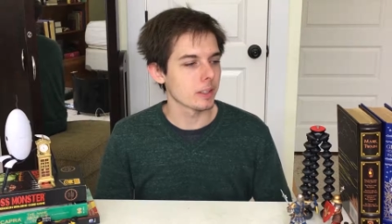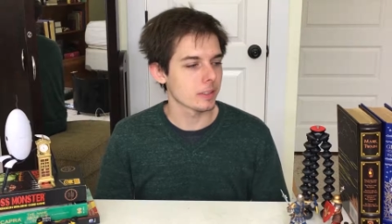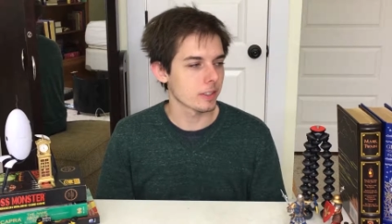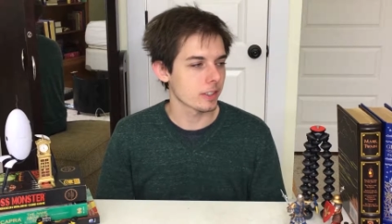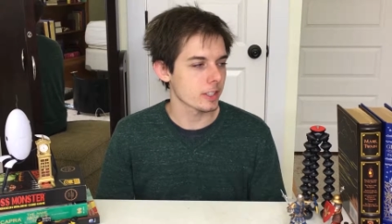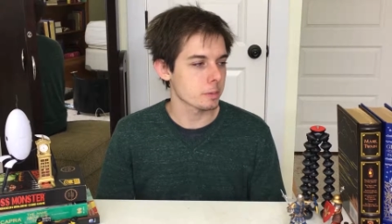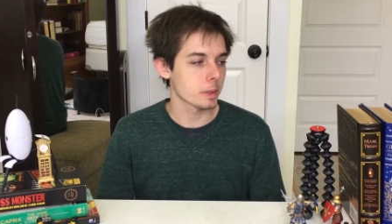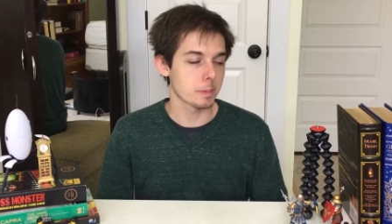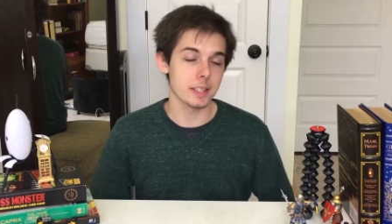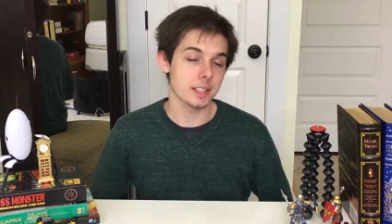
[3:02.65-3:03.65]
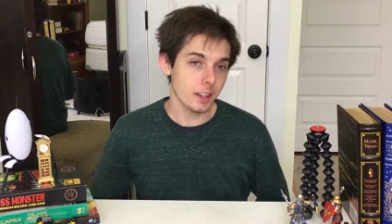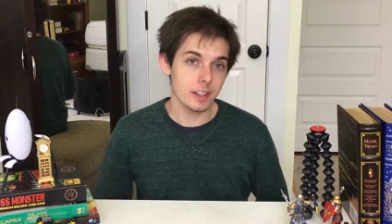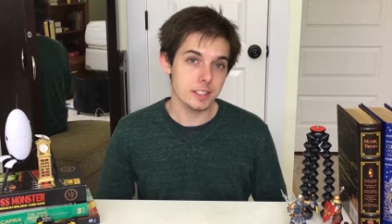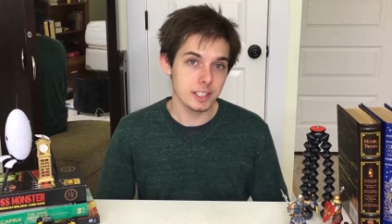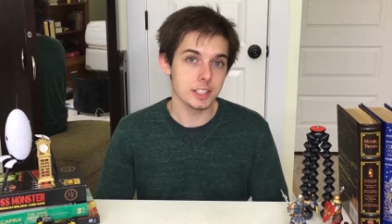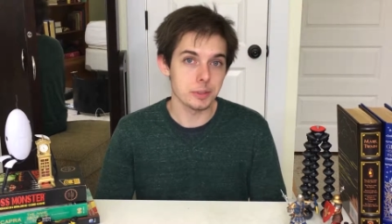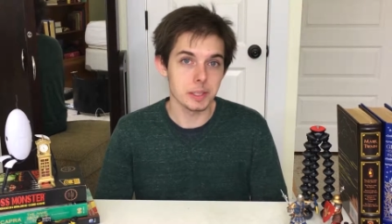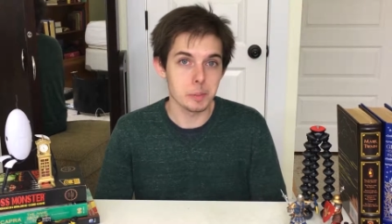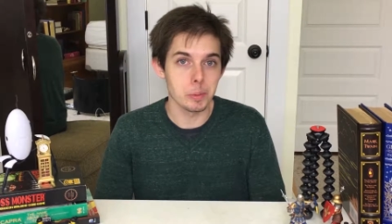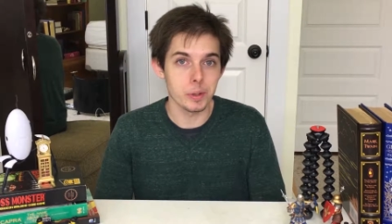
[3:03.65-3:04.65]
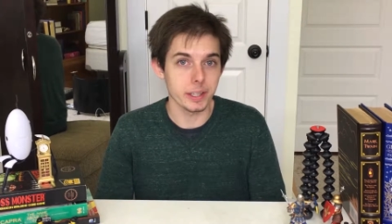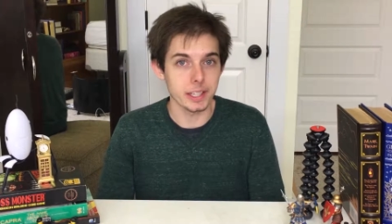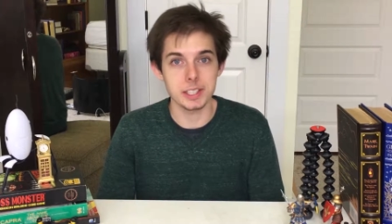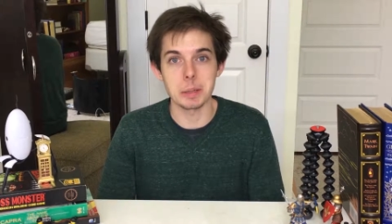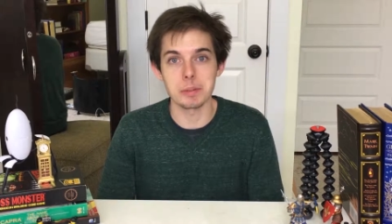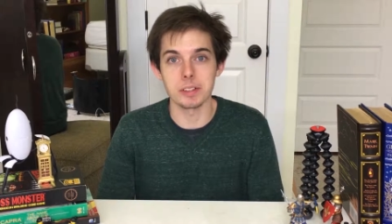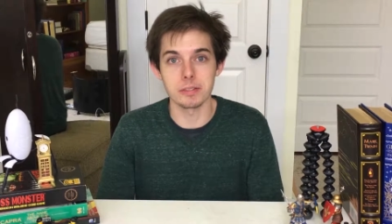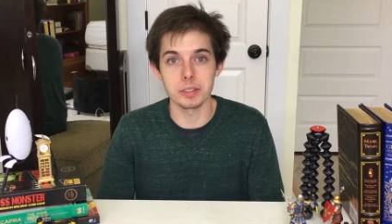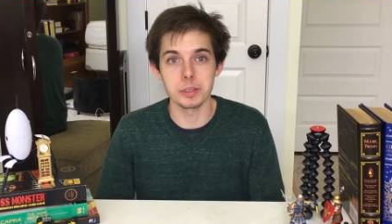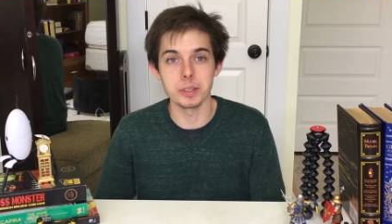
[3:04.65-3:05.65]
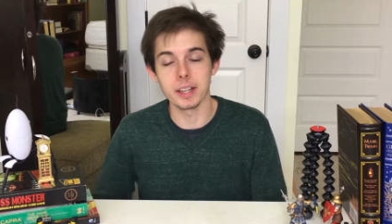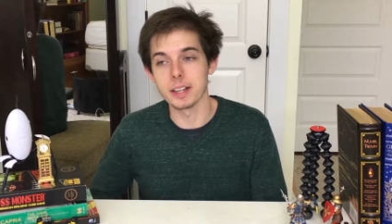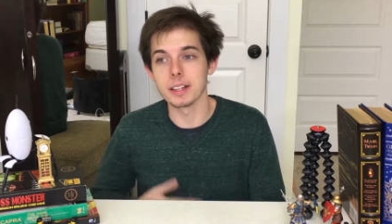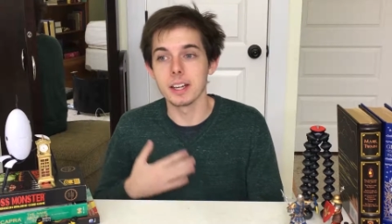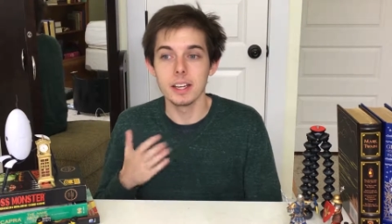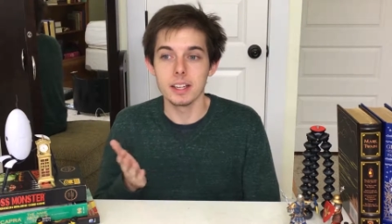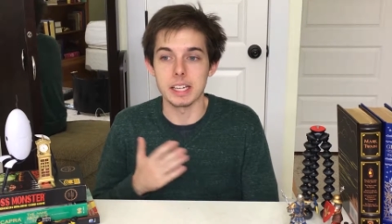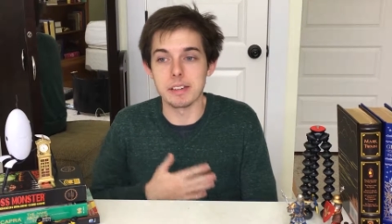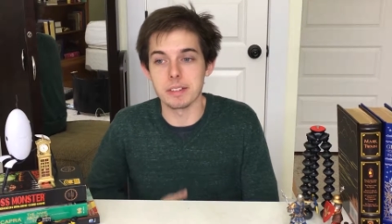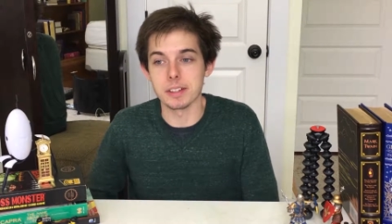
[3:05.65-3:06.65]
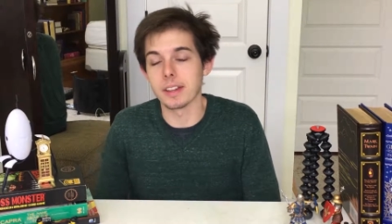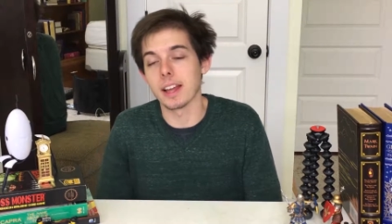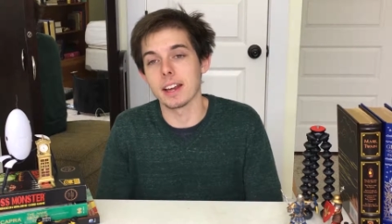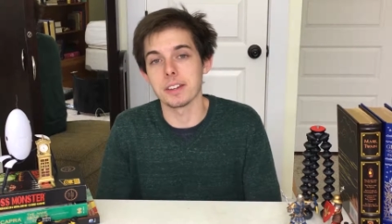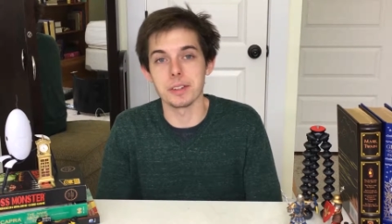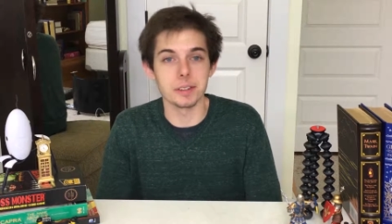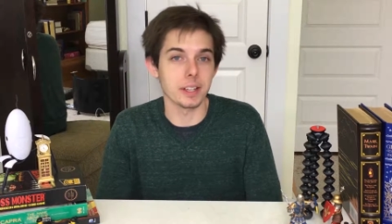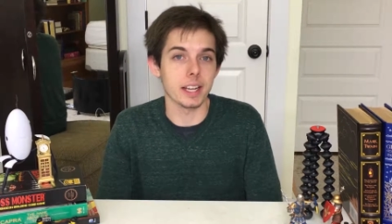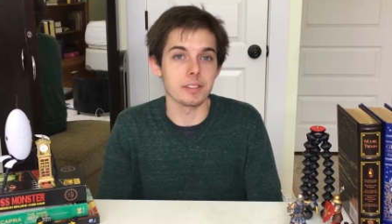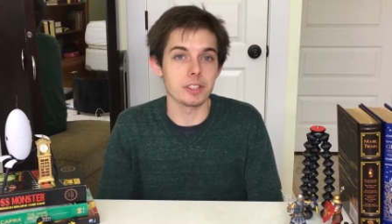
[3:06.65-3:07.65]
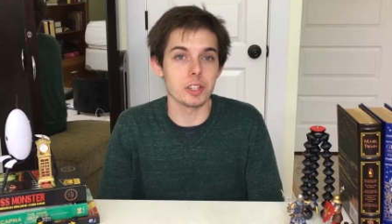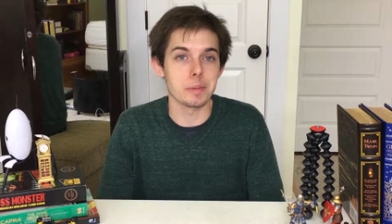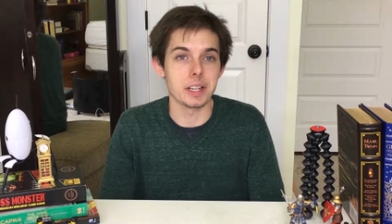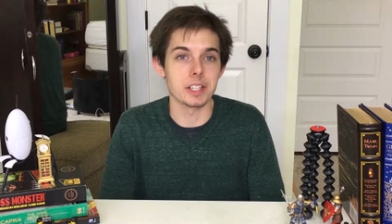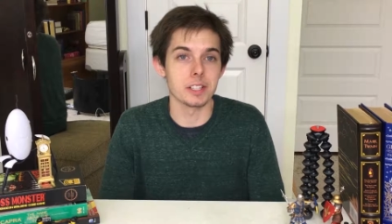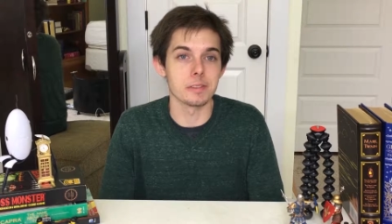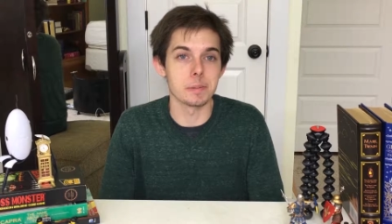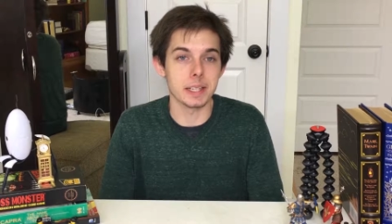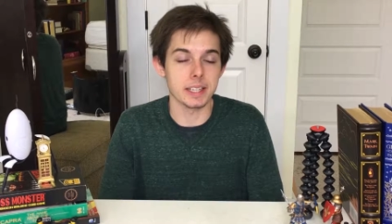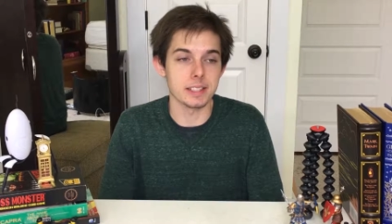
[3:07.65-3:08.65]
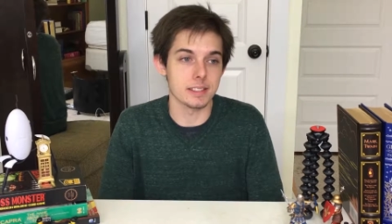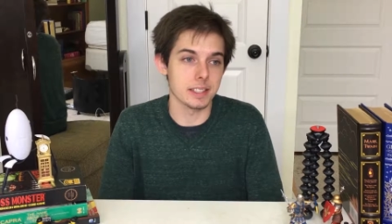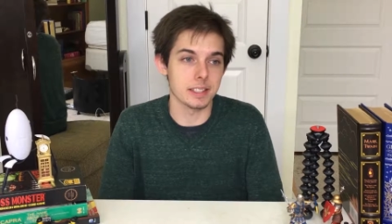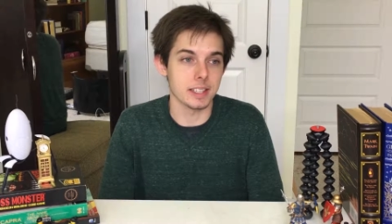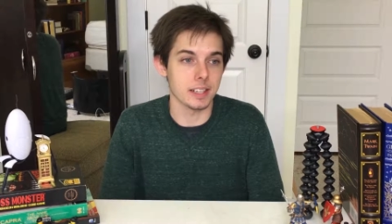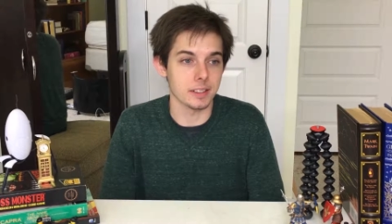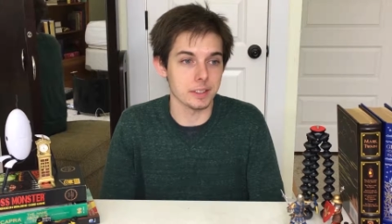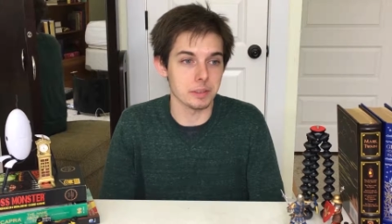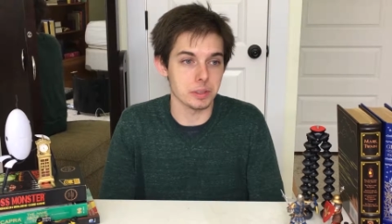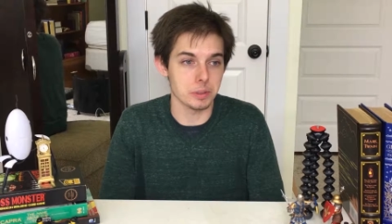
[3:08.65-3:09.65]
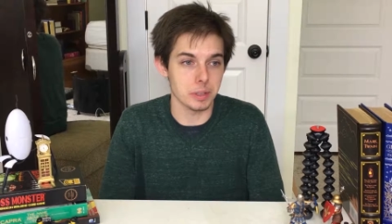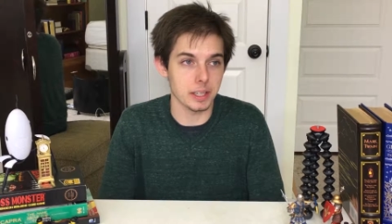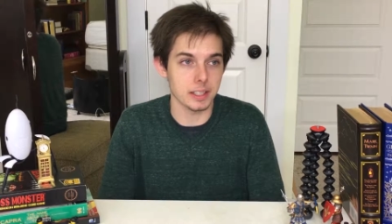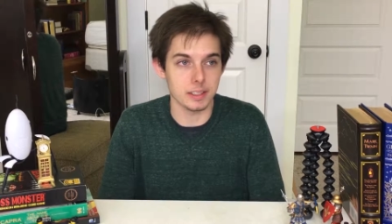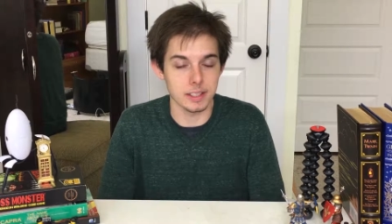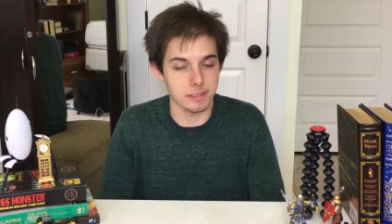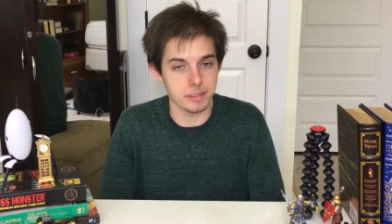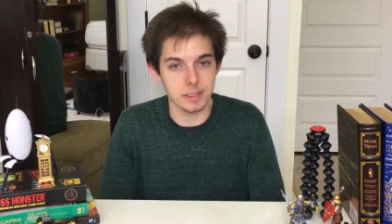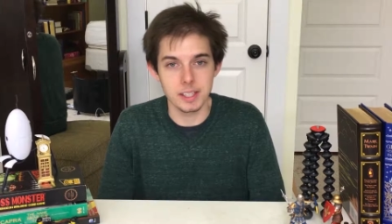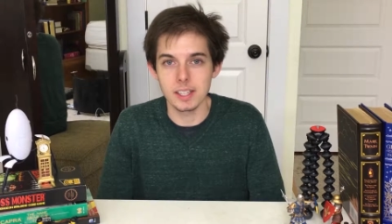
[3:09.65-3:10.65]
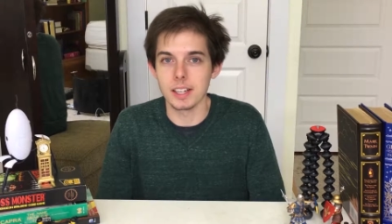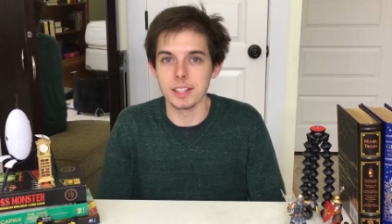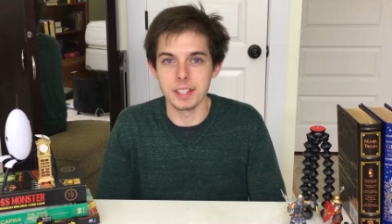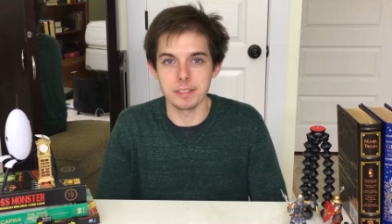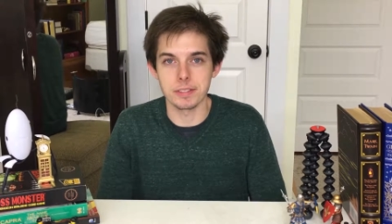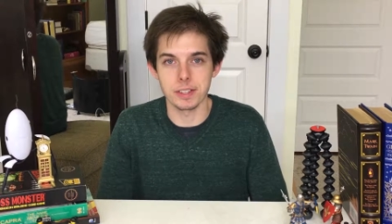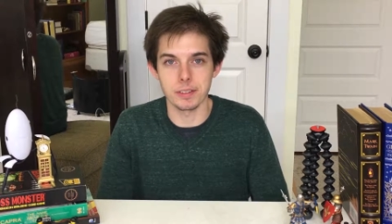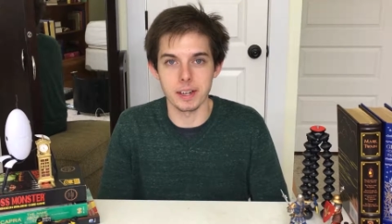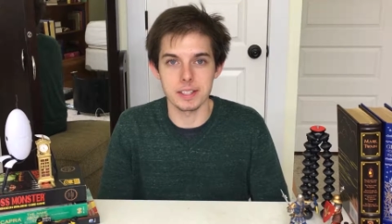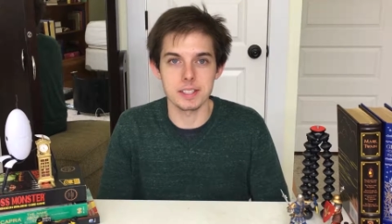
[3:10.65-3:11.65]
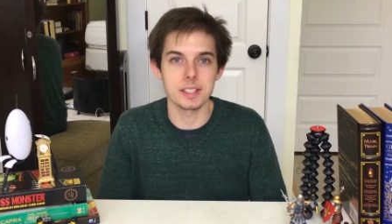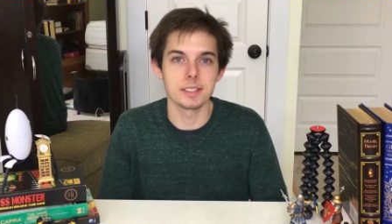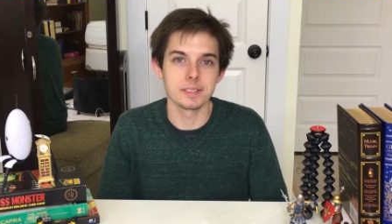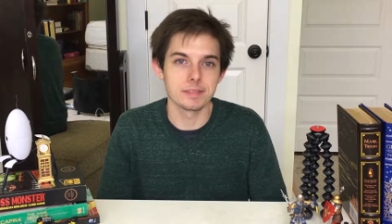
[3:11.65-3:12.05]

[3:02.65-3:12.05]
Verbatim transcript: the Rutherford Christmas, because honestly, it's really boring except for the food, and even that you can only have so much of, because they tell you to uh, leave enough for the rest.